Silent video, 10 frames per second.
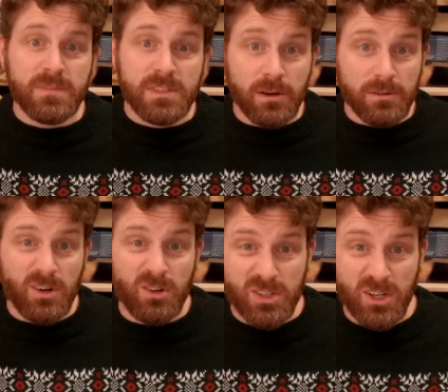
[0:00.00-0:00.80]
So
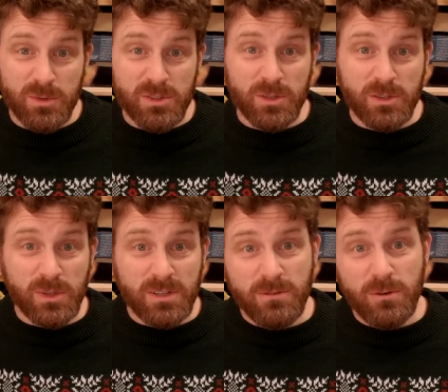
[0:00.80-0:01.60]
October
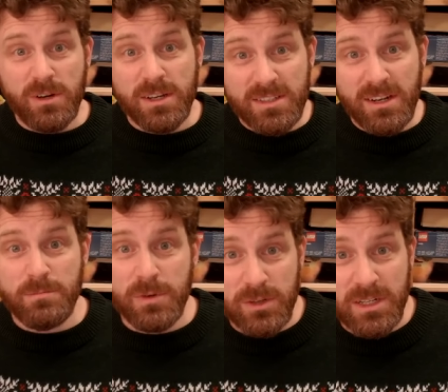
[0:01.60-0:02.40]
2024, I started
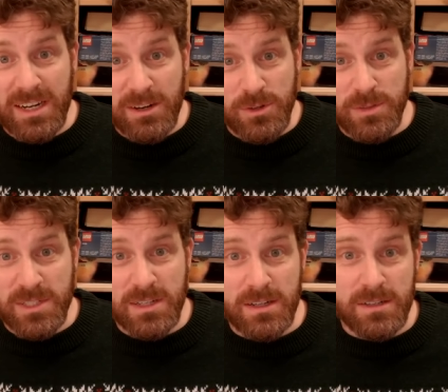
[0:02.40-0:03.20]
building a
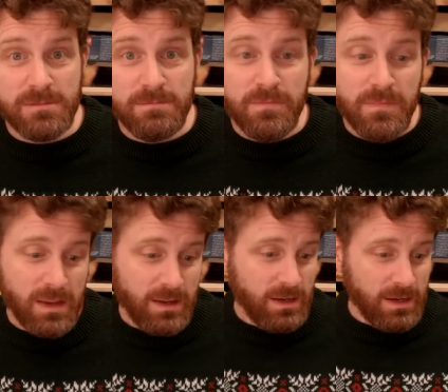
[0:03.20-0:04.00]
Christmas card.
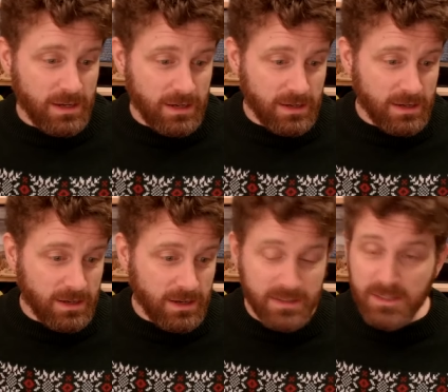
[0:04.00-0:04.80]

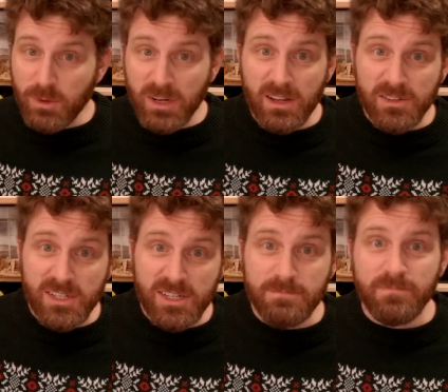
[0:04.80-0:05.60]
I did one last
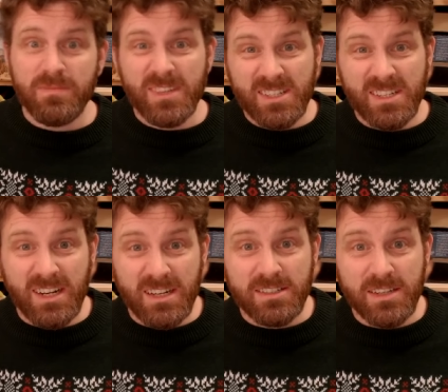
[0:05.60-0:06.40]
year. This year
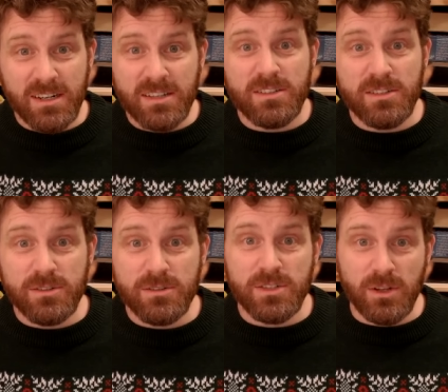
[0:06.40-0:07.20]
I decided to
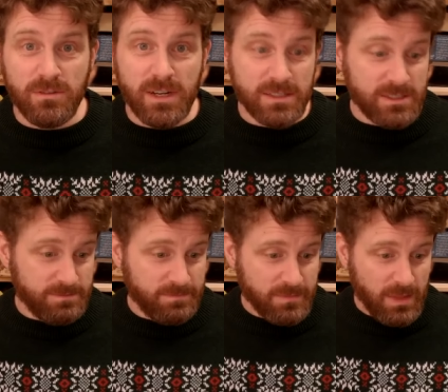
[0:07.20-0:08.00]
do snowflakes.
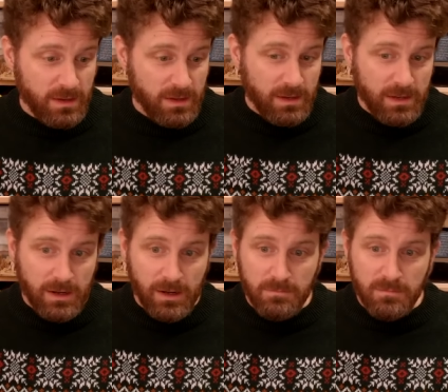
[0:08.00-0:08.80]

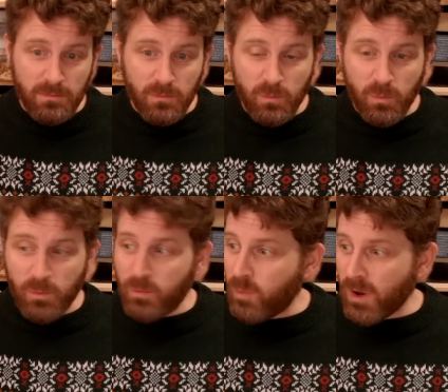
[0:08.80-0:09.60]
One
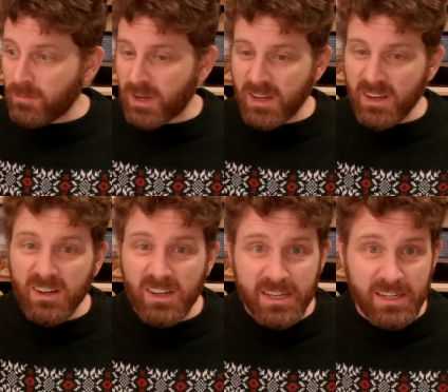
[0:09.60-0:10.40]
of my
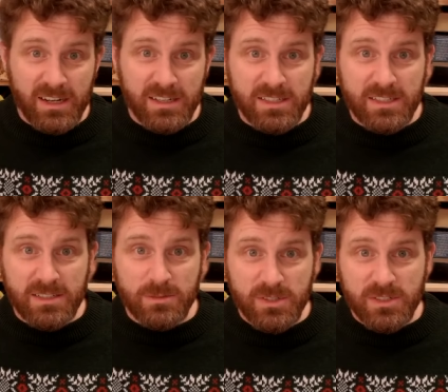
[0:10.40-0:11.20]
early
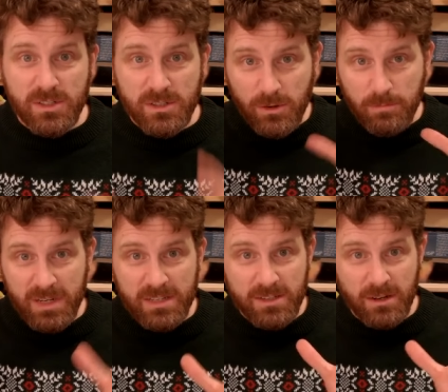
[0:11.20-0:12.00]
ideas was to do a
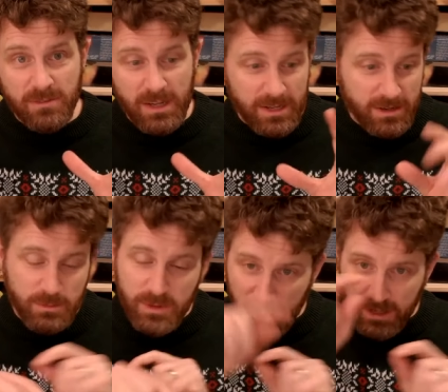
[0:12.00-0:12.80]
big snowflake
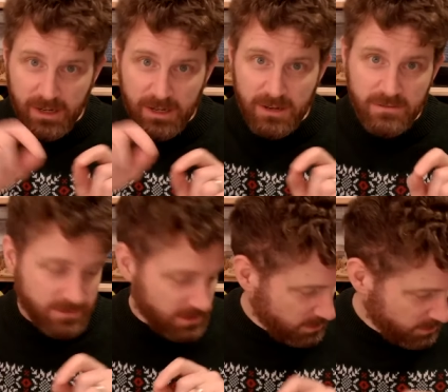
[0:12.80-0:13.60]
with like an
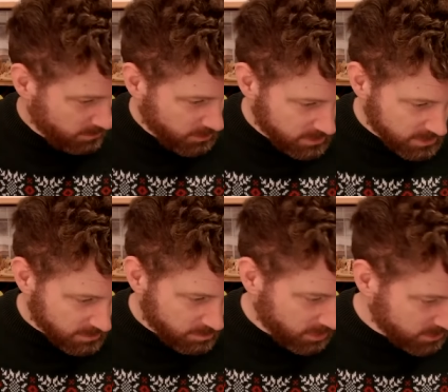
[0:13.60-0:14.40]
infill
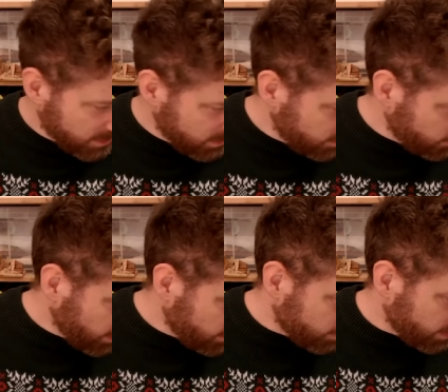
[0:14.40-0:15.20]
using Posca
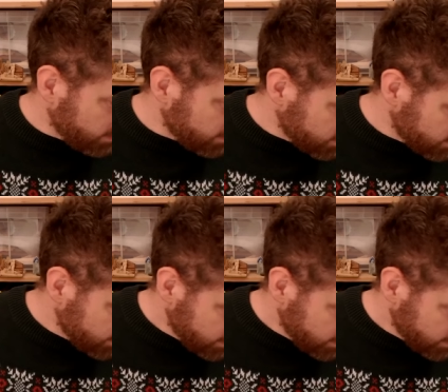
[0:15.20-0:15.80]
paint pens.